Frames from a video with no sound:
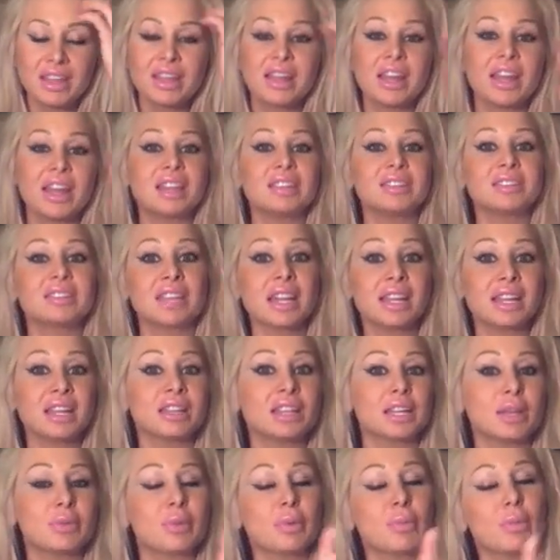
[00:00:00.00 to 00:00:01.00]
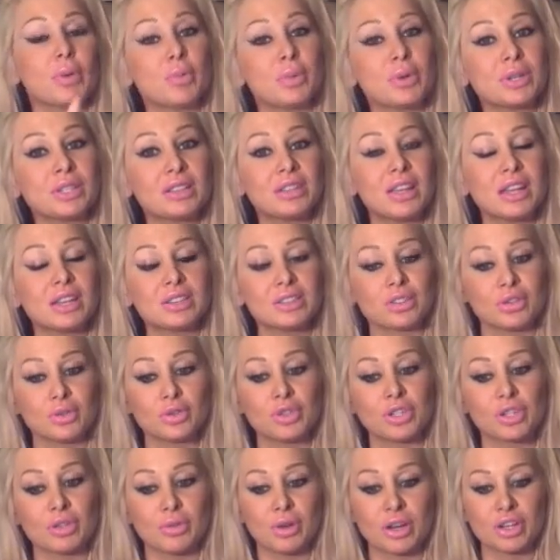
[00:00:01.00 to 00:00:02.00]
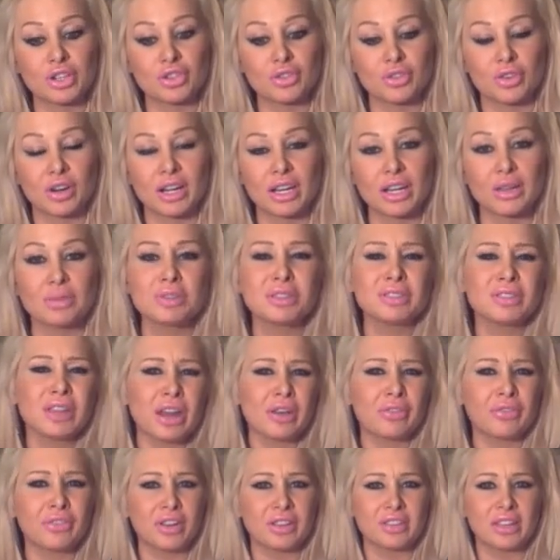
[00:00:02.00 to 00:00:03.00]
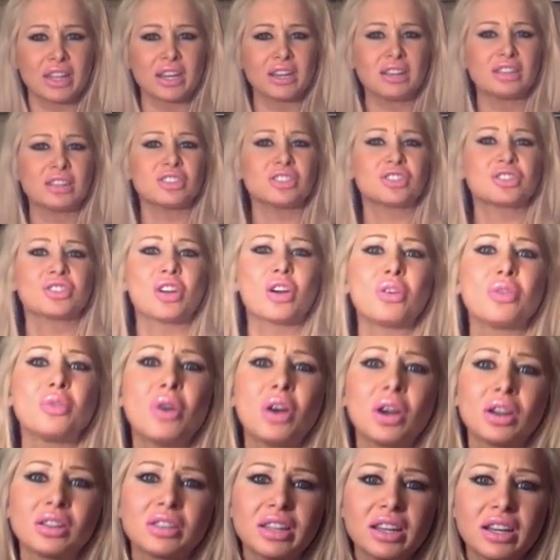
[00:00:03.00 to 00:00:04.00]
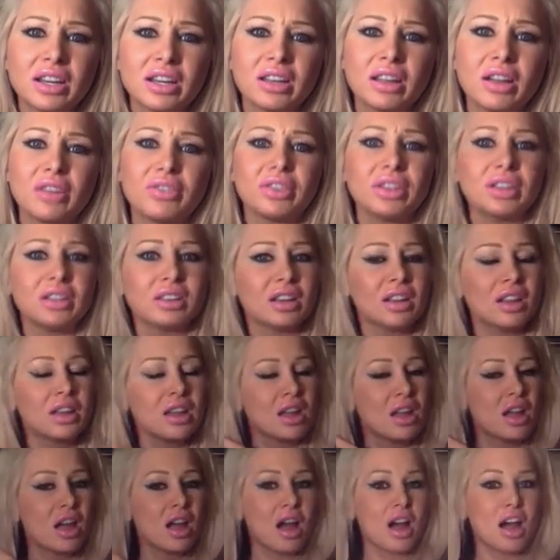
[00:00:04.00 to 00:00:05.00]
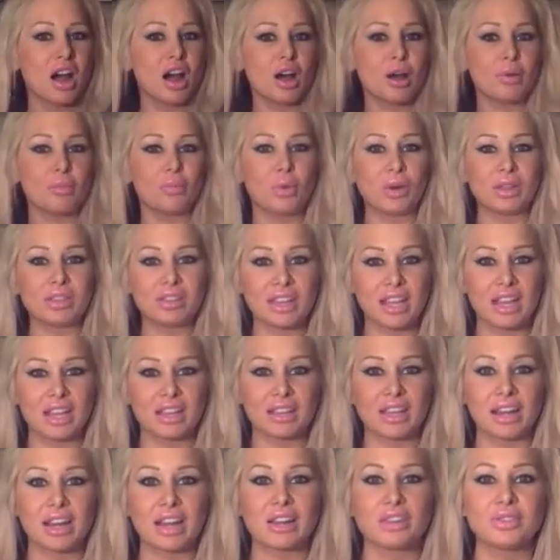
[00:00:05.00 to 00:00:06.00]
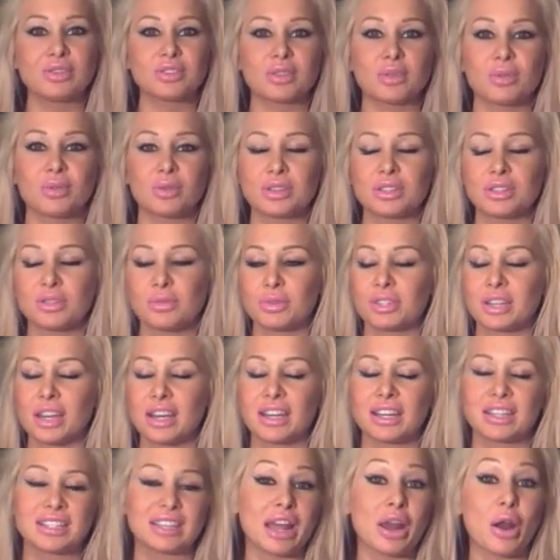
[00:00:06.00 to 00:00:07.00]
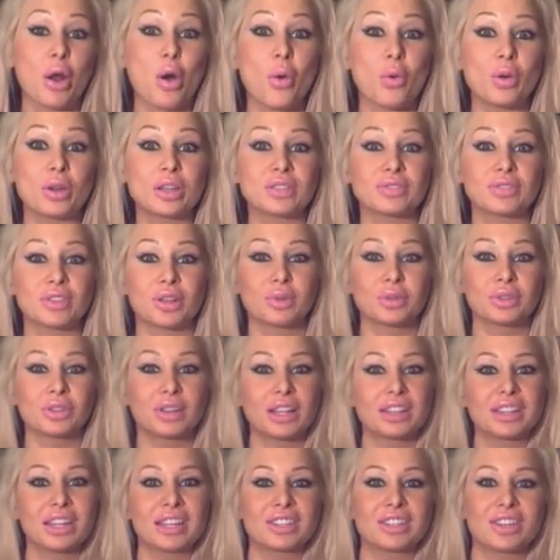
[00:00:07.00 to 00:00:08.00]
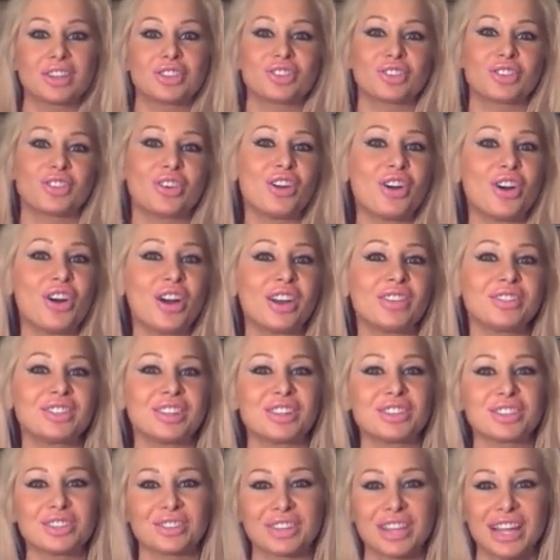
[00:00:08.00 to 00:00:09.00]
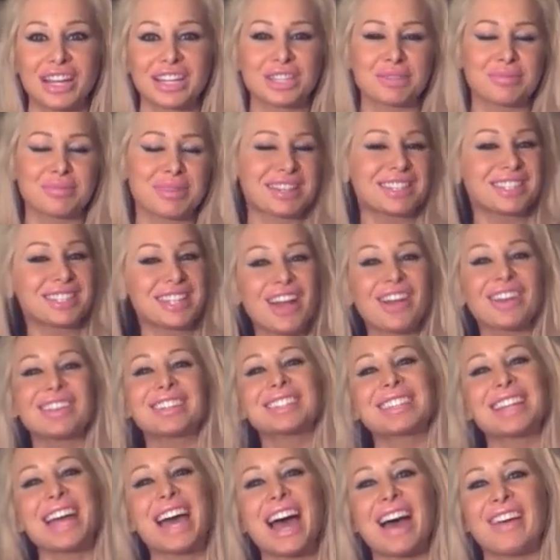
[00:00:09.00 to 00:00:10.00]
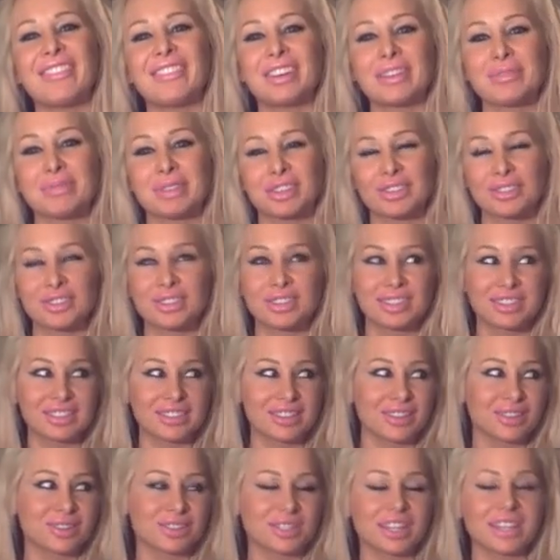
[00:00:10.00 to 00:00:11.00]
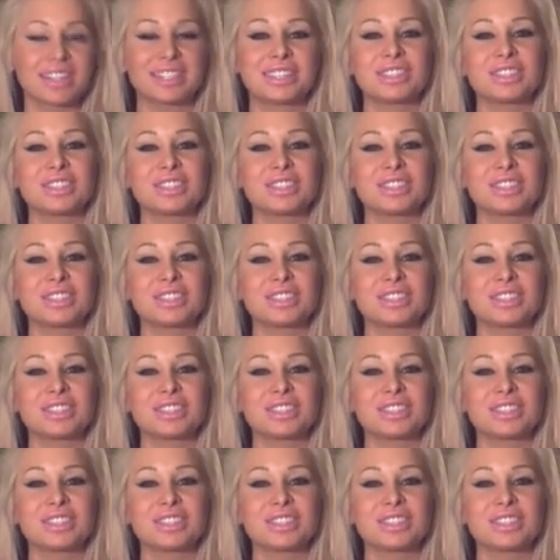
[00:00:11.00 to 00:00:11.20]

And secondly, when we went to that sushi restaurant, it was a lot of fun. They didn't show hardly any of it. One thing that I used to always do with Danny is I always flirt with her. I'd like touch her arm, touch her leg. She'd be like, "Sarah, stop." And I'm like, "You're just so sexy."